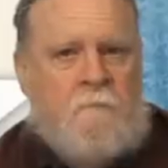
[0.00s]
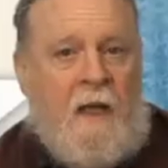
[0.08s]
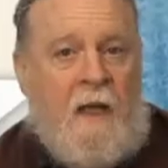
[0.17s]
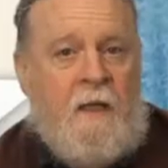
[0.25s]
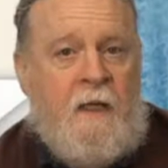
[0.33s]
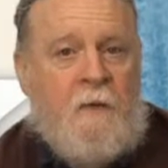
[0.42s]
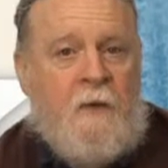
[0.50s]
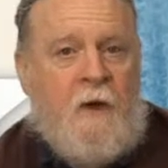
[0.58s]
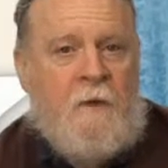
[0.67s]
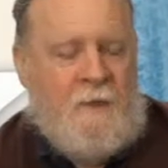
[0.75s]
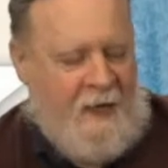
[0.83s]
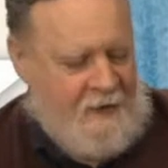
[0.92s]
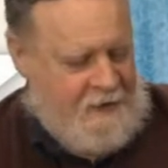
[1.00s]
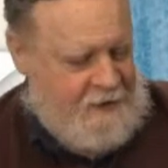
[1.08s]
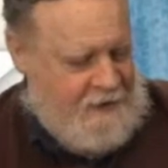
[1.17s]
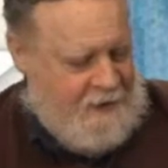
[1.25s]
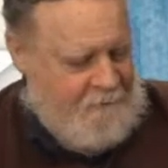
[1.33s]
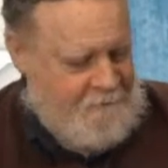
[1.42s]
And here we are back
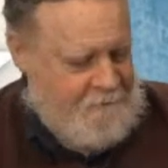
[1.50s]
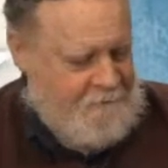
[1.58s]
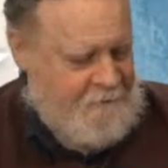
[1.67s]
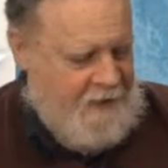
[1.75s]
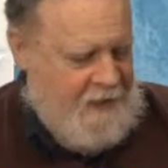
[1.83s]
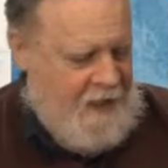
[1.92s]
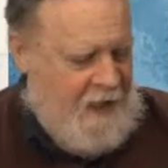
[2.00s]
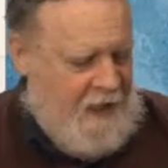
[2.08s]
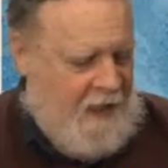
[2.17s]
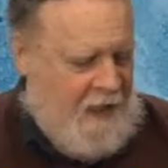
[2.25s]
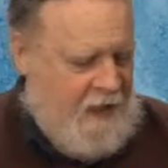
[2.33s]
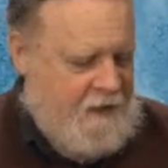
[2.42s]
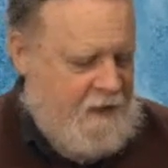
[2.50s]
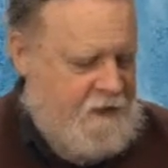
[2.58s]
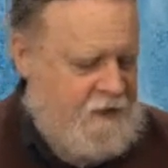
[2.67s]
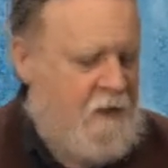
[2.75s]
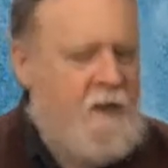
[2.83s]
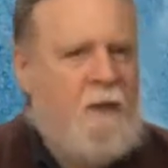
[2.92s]
again. Going to
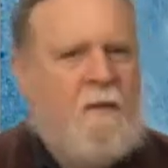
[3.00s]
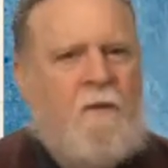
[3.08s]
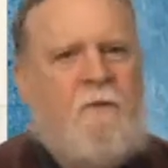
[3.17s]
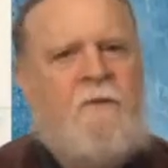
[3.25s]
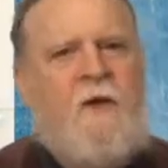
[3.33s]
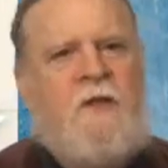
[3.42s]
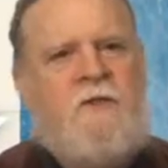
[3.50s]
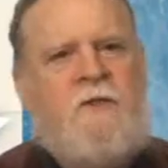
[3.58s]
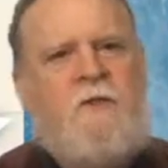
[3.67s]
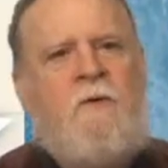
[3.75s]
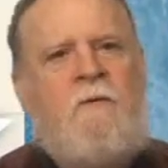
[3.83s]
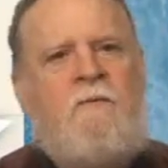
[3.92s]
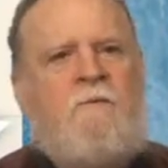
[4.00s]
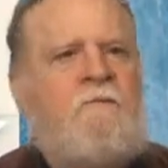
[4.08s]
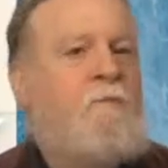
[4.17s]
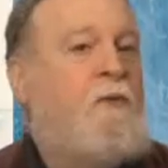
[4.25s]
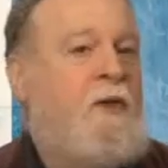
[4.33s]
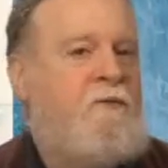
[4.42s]
start here. We've got two
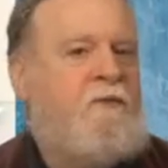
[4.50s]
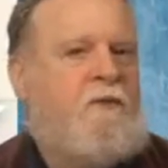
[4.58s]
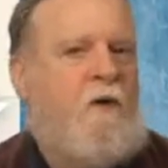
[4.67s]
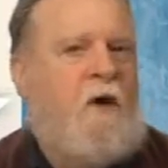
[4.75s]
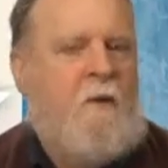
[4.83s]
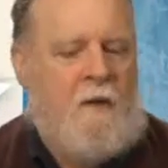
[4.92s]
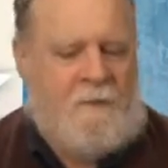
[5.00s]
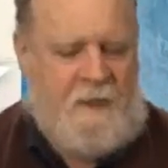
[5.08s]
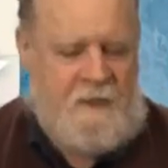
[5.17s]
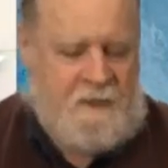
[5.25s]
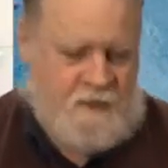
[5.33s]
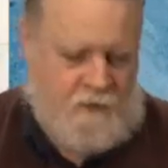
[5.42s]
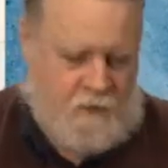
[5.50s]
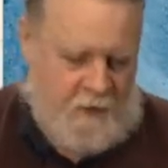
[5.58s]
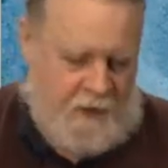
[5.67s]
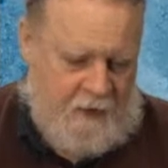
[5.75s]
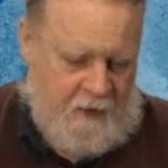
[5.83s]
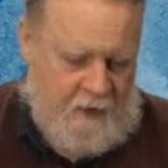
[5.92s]
brief RIPs this
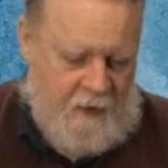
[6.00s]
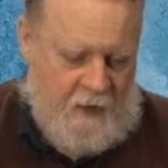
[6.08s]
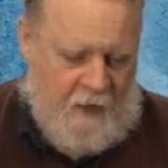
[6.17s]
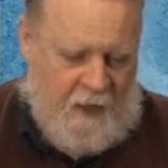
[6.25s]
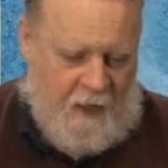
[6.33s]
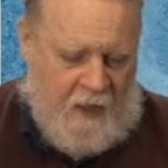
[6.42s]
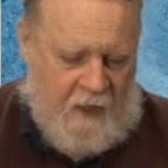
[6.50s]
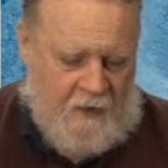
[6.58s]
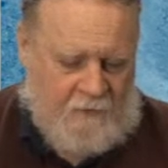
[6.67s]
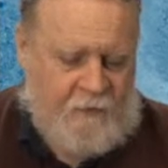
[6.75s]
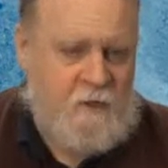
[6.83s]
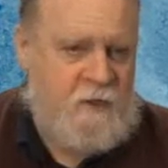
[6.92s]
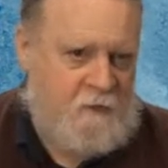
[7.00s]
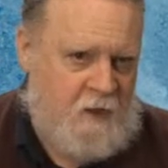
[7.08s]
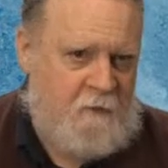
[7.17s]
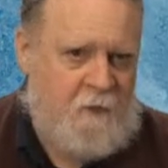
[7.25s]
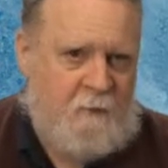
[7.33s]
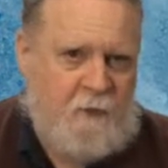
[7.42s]
week. The first I'm going
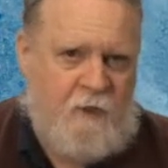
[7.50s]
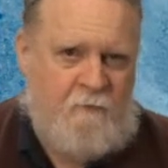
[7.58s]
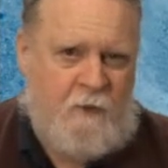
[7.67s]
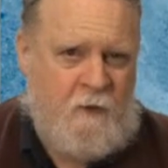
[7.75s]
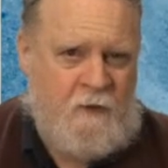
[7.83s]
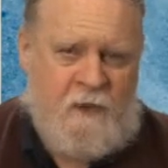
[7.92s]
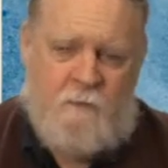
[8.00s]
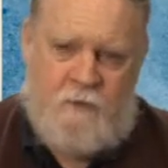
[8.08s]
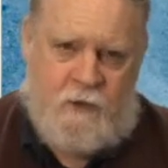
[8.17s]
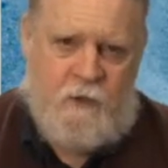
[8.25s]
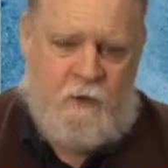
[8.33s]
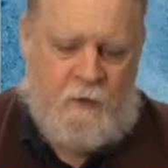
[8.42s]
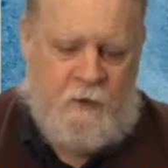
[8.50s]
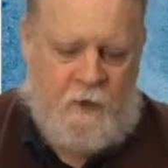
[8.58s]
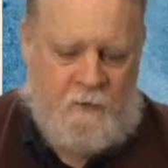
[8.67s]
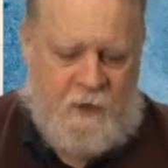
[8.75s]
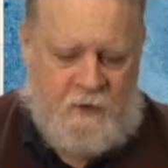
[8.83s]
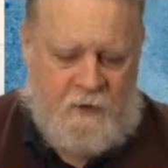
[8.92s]
to be brief because I'm sure you heard
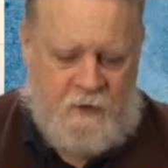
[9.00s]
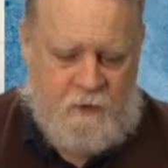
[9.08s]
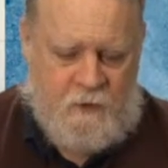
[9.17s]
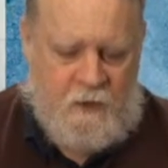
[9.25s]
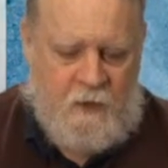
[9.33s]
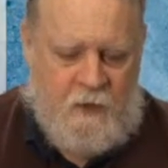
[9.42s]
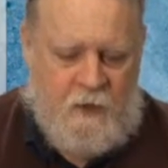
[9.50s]
about this one.